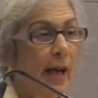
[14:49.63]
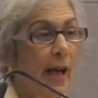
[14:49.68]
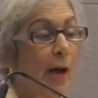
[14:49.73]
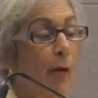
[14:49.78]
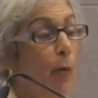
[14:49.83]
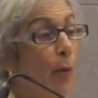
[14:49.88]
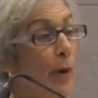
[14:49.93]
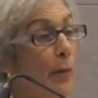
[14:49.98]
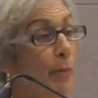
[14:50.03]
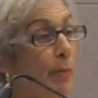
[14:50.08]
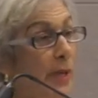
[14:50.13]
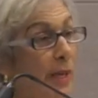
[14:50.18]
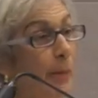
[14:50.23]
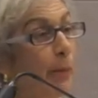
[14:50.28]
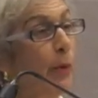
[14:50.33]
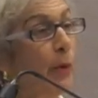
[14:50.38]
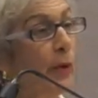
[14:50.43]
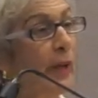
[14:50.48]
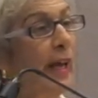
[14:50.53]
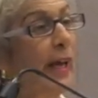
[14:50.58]
And when
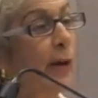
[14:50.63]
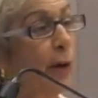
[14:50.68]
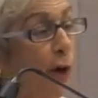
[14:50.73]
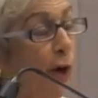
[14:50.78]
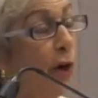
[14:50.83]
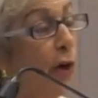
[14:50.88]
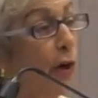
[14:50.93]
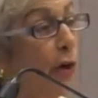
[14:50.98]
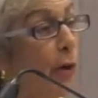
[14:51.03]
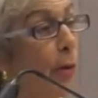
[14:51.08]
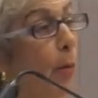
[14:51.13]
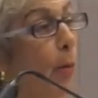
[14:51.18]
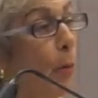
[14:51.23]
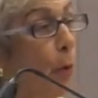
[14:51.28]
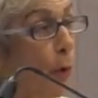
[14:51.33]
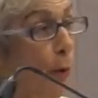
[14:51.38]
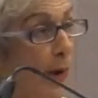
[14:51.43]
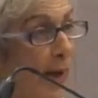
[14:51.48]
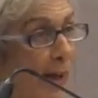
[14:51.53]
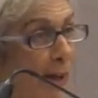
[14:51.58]
people get hurt,
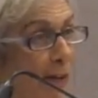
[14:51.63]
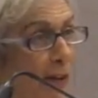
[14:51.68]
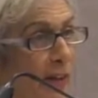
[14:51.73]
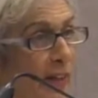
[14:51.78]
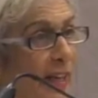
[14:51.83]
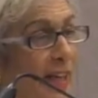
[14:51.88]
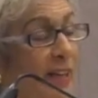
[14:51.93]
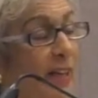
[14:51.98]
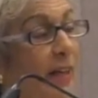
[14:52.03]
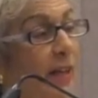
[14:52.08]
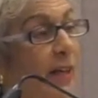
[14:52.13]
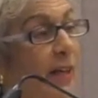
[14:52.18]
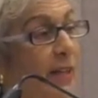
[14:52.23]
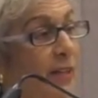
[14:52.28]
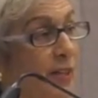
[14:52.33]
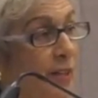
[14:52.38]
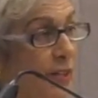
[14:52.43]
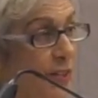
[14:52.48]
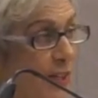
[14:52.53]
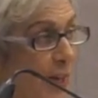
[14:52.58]
morality
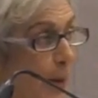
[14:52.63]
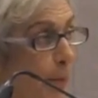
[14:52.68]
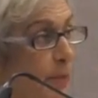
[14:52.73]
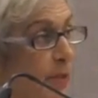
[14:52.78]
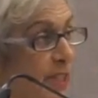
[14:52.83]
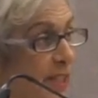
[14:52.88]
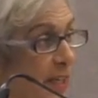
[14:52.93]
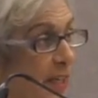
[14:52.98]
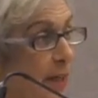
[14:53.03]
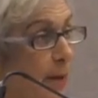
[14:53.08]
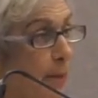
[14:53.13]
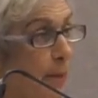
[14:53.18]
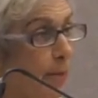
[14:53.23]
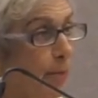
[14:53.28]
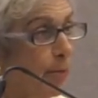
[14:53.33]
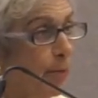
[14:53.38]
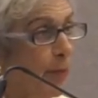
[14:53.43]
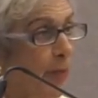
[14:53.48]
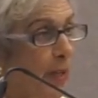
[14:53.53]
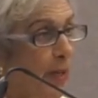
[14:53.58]
steps in.
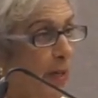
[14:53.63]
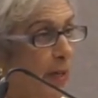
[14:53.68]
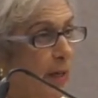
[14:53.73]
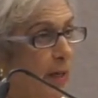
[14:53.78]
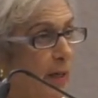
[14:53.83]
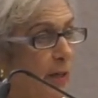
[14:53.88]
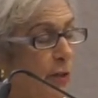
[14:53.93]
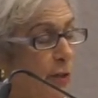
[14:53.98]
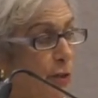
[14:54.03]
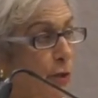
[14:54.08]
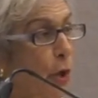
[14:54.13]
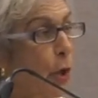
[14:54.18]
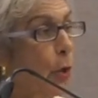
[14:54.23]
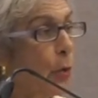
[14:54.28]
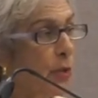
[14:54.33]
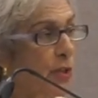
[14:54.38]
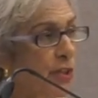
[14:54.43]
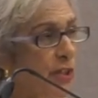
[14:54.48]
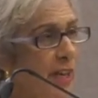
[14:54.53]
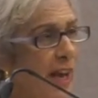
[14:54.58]

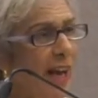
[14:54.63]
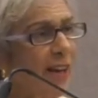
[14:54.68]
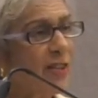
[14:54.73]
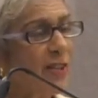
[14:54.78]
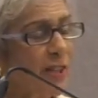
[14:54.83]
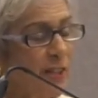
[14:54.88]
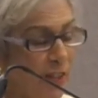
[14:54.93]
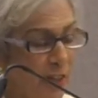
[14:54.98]
So sex